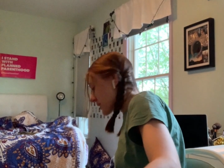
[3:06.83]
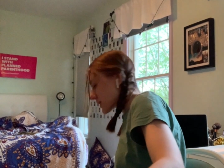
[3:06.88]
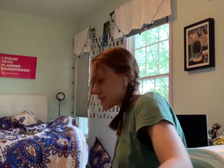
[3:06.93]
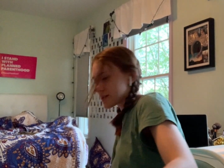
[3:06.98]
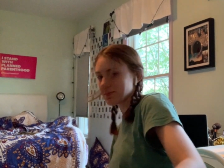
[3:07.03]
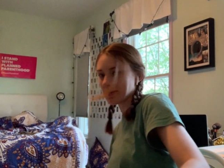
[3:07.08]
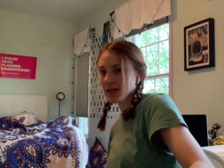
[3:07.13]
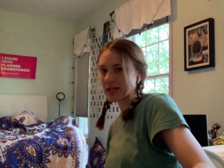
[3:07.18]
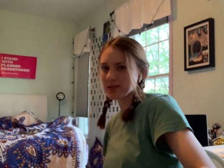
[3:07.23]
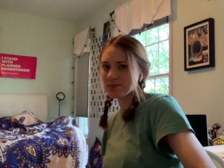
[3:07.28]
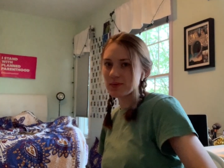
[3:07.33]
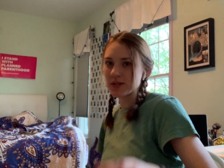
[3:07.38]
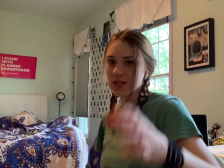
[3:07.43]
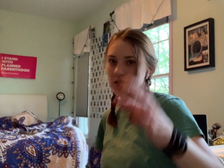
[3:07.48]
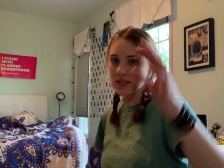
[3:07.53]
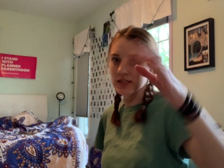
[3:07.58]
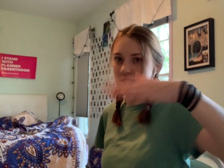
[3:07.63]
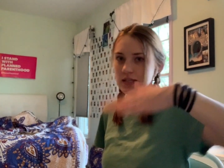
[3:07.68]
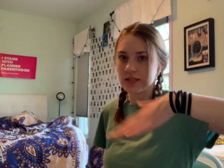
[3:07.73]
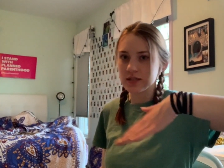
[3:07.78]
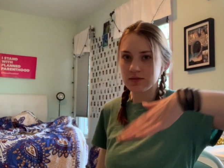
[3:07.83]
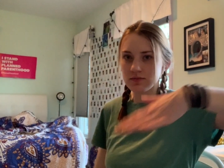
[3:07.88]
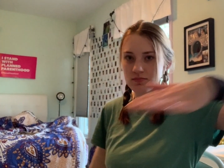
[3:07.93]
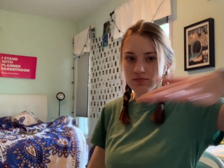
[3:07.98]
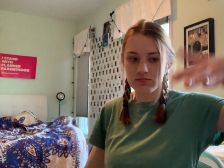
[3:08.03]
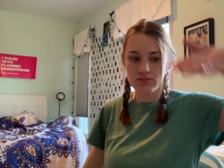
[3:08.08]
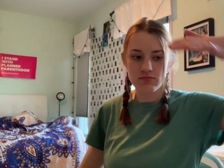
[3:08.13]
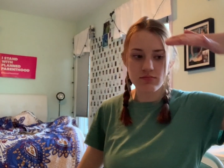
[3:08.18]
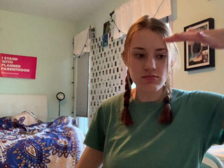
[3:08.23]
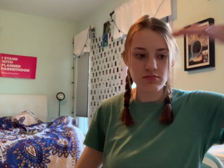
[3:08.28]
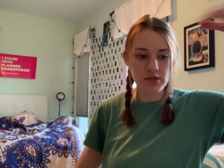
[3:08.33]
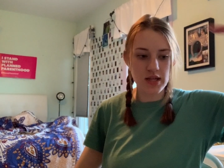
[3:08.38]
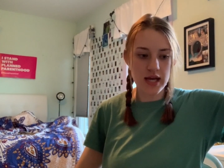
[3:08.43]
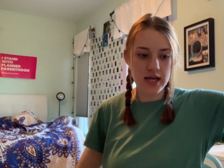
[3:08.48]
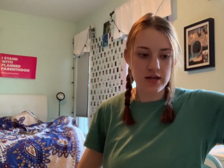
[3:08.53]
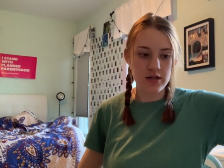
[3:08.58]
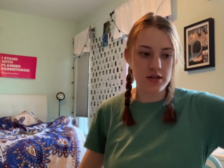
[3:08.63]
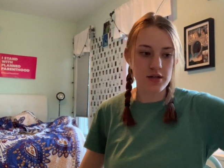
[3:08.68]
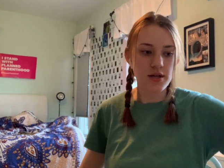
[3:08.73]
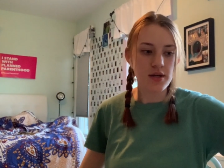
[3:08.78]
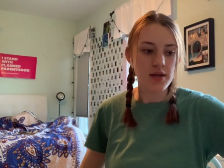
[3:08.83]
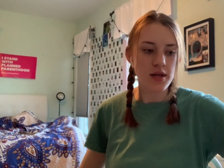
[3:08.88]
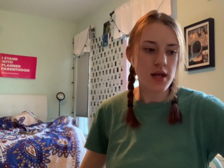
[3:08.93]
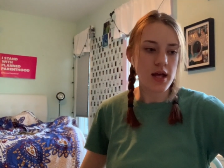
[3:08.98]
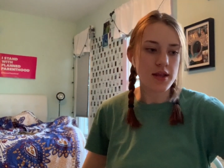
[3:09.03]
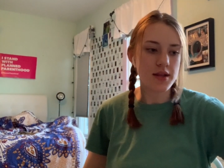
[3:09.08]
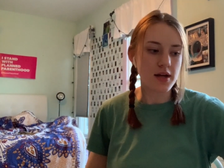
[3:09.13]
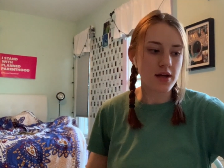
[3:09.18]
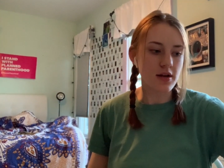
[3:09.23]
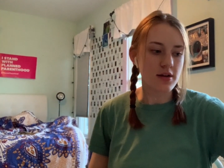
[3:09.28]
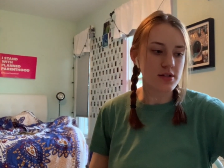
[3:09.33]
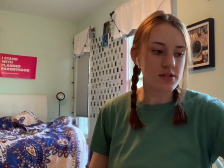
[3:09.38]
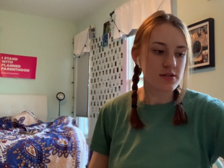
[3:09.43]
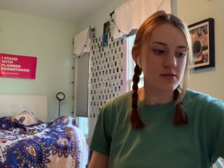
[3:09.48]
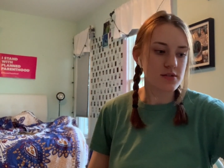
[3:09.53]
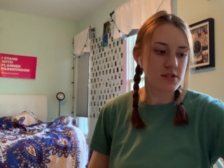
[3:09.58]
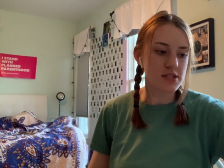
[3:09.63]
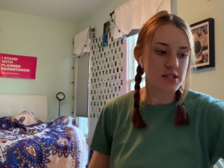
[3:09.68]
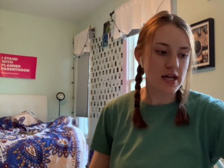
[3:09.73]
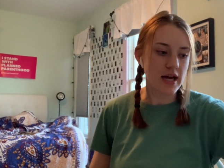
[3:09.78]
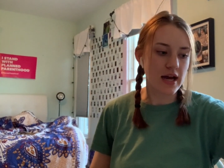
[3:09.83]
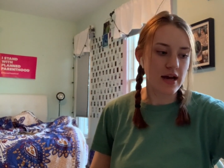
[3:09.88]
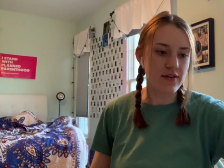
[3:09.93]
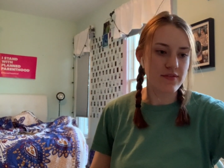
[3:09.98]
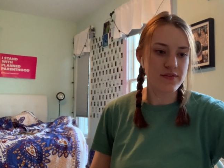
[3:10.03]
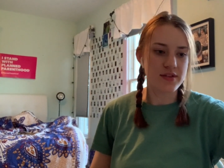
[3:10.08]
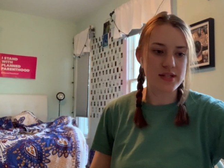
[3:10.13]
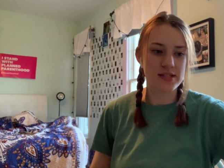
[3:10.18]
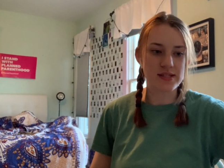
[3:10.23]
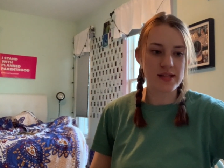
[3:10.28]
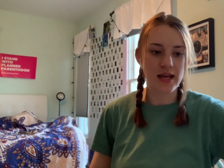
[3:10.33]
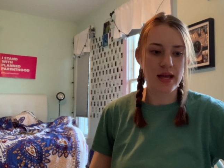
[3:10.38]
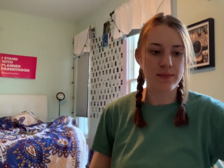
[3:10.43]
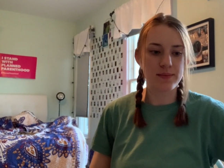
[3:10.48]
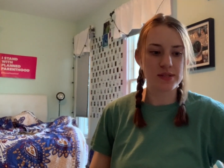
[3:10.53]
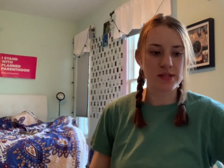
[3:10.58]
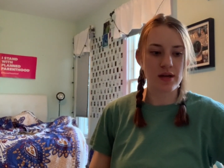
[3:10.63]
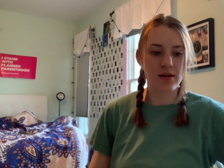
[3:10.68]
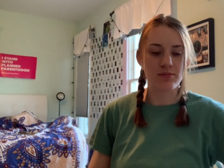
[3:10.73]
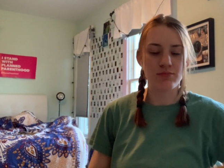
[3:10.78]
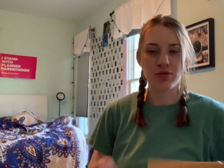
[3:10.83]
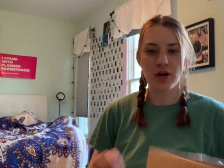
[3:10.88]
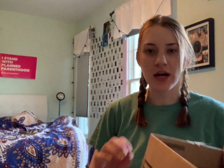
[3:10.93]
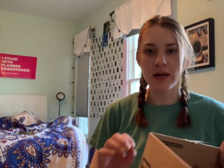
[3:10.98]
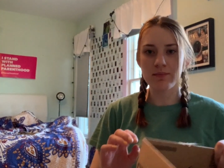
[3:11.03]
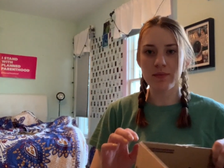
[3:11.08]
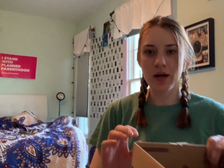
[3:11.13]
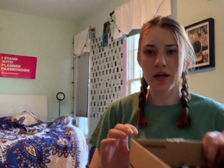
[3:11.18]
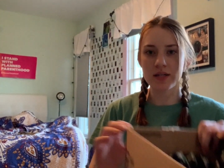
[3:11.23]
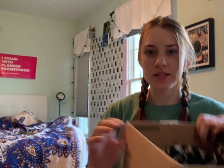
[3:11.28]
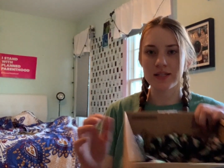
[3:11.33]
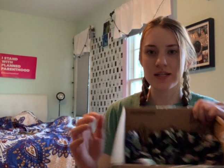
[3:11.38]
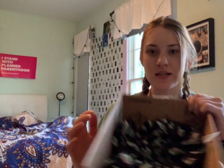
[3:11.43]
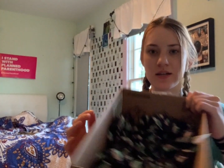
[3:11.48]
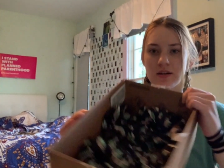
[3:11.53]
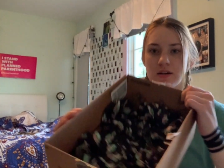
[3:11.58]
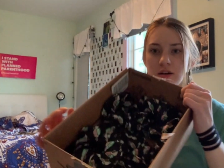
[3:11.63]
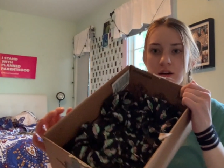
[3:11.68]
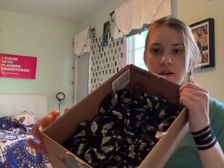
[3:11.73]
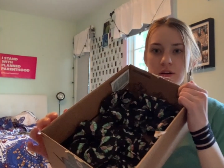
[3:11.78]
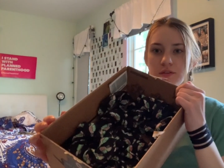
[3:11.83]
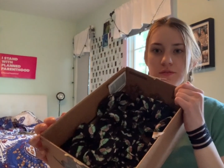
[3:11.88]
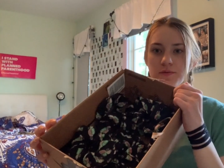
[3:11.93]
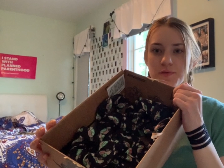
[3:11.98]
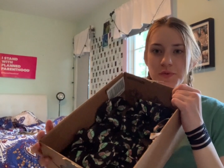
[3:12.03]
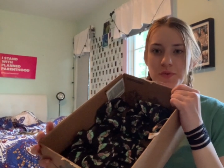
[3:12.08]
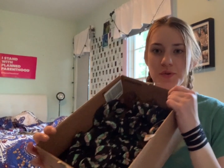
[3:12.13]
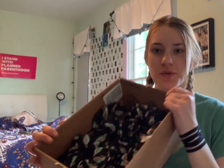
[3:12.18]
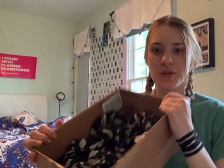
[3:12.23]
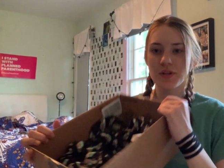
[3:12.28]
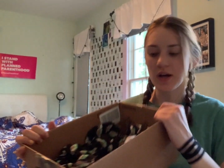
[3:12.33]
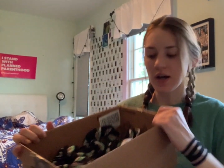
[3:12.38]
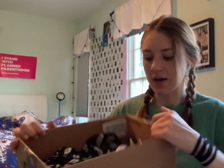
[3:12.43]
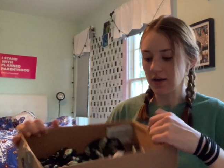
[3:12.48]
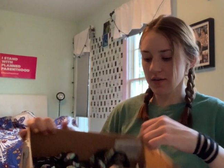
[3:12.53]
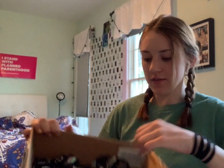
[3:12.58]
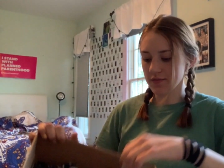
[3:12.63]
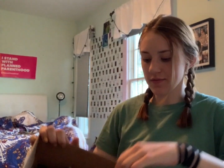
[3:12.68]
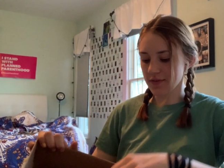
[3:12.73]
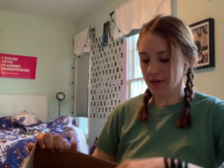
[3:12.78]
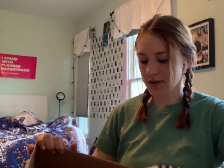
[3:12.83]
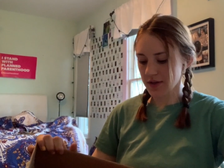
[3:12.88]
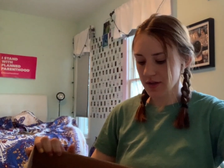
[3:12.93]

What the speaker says: lot of space because it's layered. And I also just have this Amazon Prime box here full of